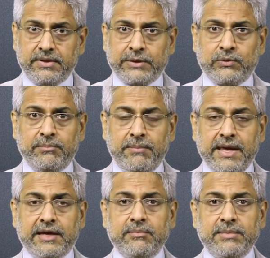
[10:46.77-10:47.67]
that will
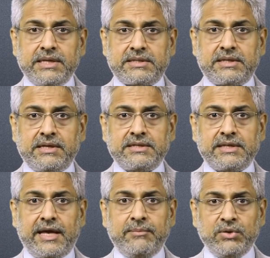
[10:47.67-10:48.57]
make ministers
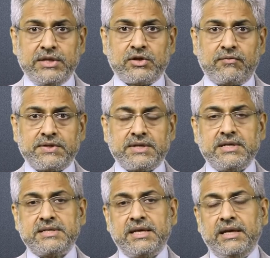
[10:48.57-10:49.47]
and police
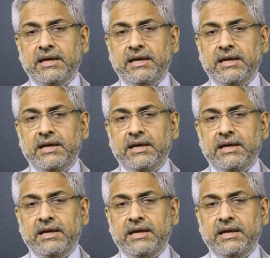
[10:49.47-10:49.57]
officers